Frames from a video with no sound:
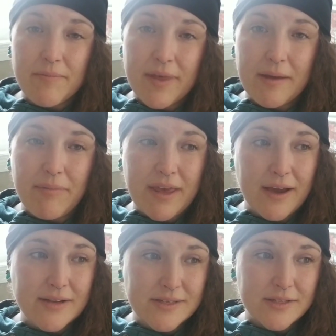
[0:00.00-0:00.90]
or something,
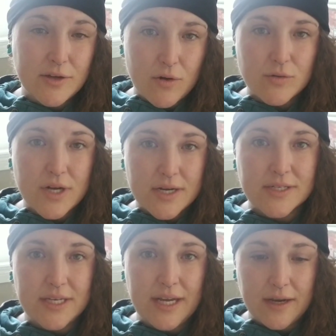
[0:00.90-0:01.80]
because the dough
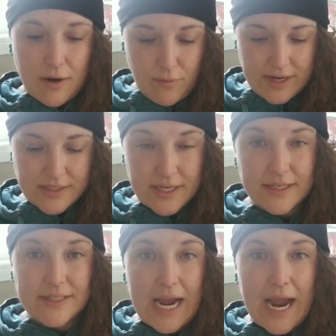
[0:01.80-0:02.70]
does need a
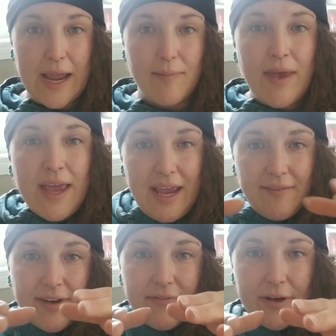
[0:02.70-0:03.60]
resting time.
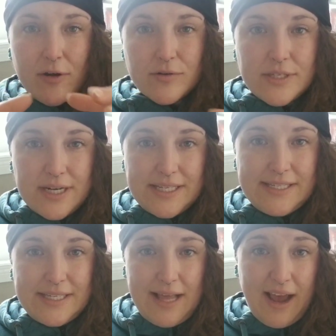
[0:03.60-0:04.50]
Even if it goes
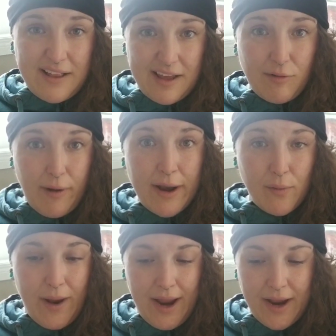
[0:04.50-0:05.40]
nice and slack, like right
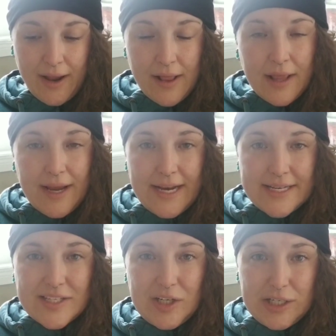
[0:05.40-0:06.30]
away, it
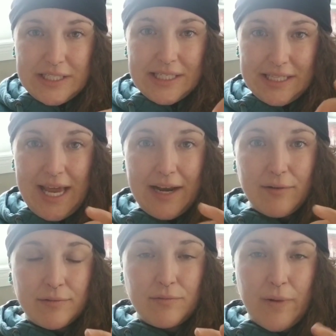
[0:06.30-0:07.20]
is good to let
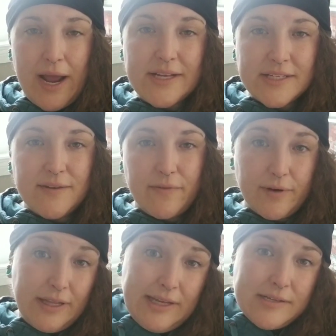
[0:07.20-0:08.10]
it rest
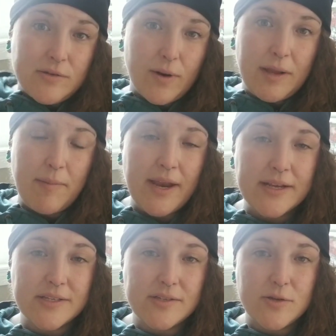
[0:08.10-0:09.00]
for at least 20
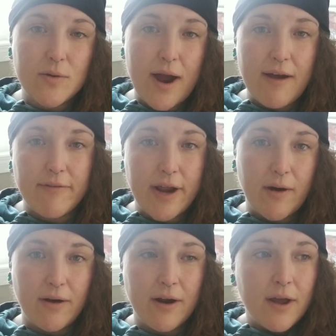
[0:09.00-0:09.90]
minutes to a half an
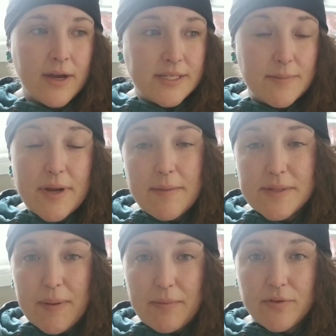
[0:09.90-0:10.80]
hour.
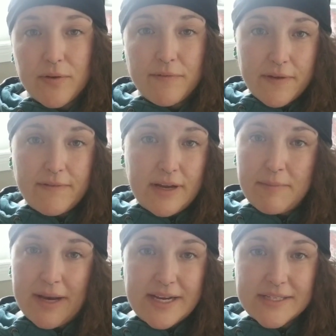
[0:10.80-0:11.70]
Sometimes people do it
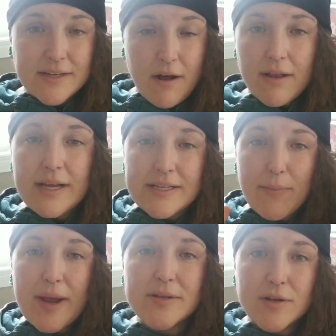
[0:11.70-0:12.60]
15 minutes. It
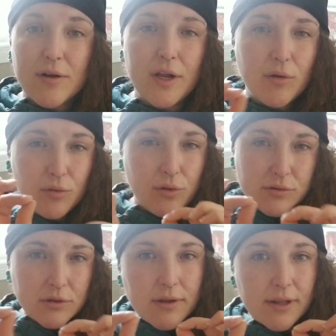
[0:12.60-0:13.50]
depends on you.
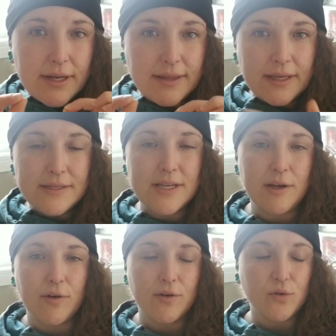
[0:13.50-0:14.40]
Those are the little things
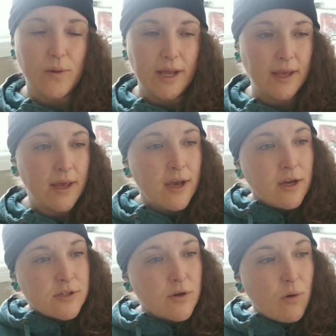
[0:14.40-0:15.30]
that you can tweak.
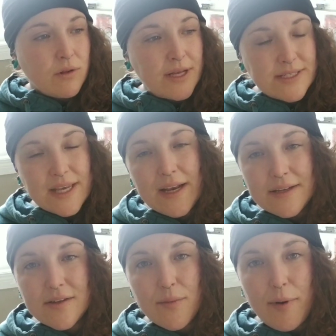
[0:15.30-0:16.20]
So let's get
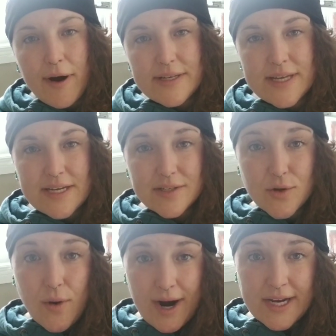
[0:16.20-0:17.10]
into the process
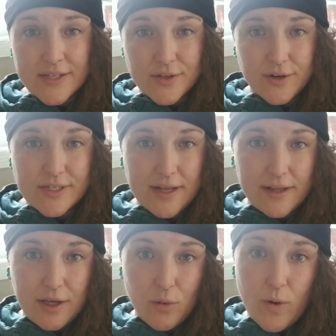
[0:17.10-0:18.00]
so I can start
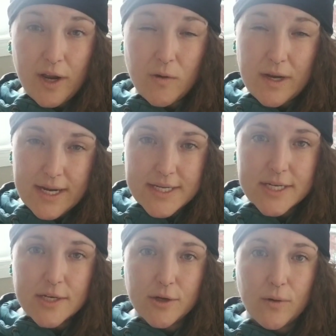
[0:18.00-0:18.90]
telling you what you need
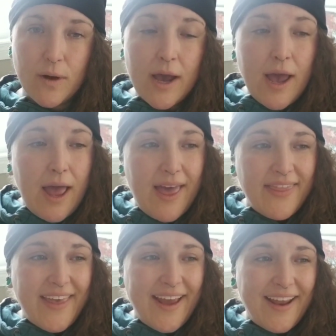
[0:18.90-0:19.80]
to do,
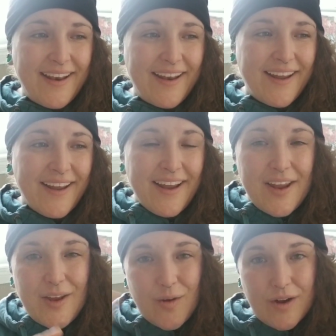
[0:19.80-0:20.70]
and then
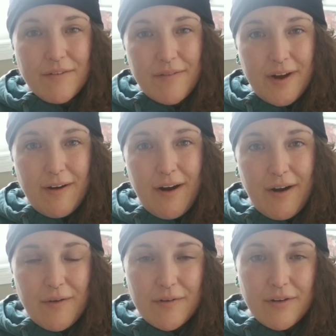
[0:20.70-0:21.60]
you can figure
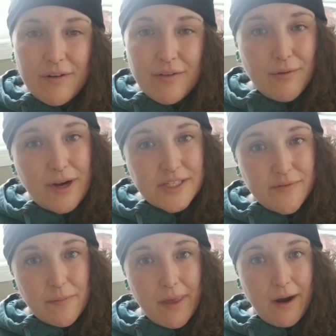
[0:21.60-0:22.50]
out the
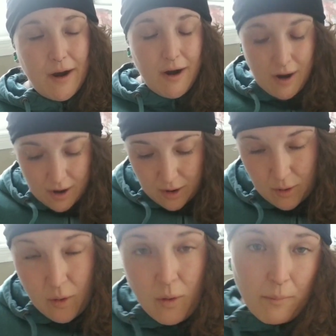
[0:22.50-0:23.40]
rest from there.
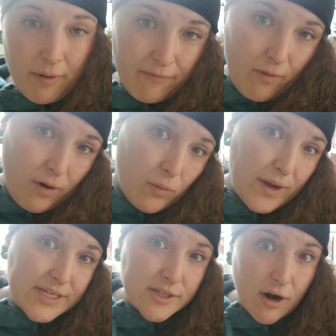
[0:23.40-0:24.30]
Before
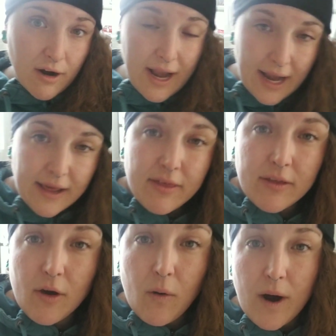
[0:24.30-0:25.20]
we start
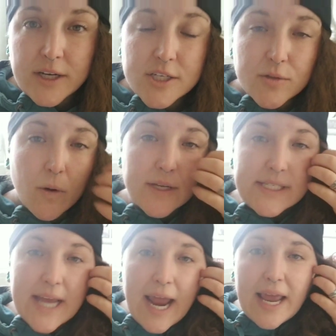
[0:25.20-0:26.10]
anything though, I just want to
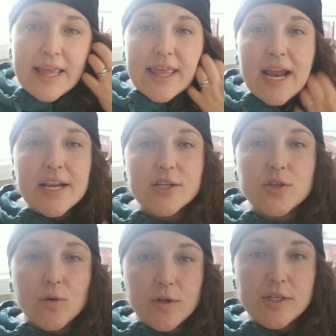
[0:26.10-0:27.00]
say that as
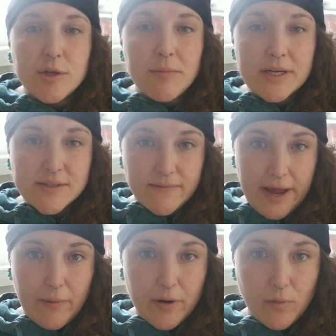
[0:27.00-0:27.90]
soon as you mix
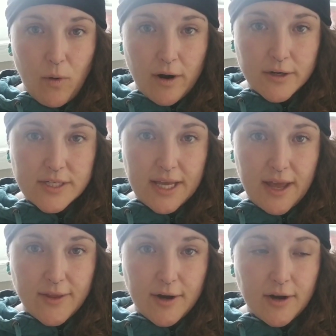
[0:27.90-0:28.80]
flour and water
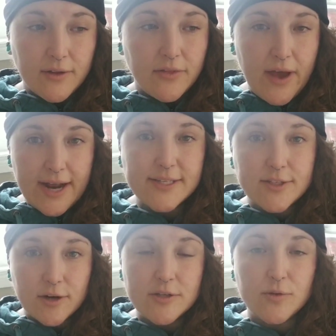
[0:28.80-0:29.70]
together, that
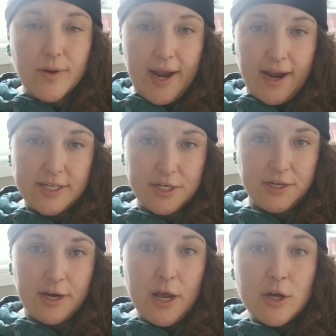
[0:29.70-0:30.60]
starts a
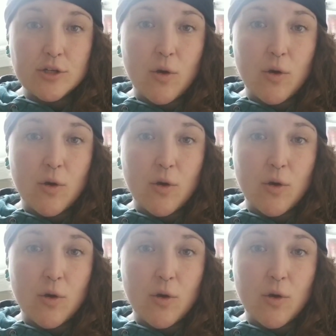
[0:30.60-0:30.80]
reaction.